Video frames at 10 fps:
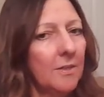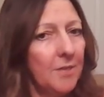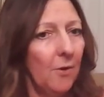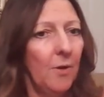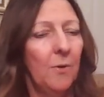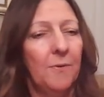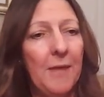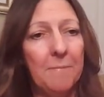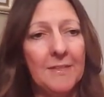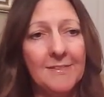So with
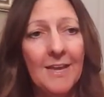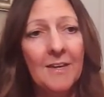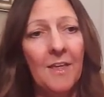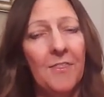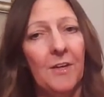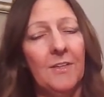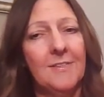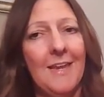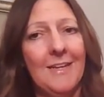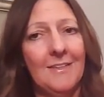that being said, there
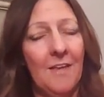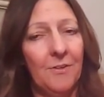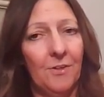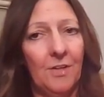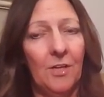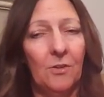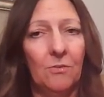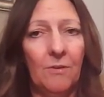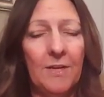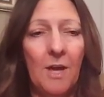is another
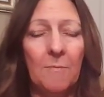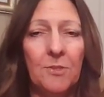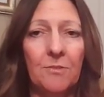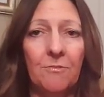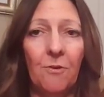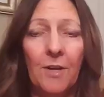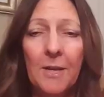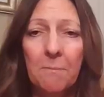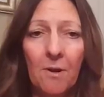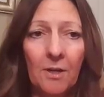great option for
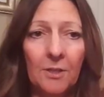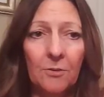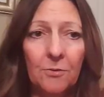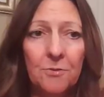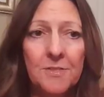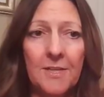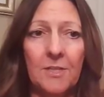a park and cruise.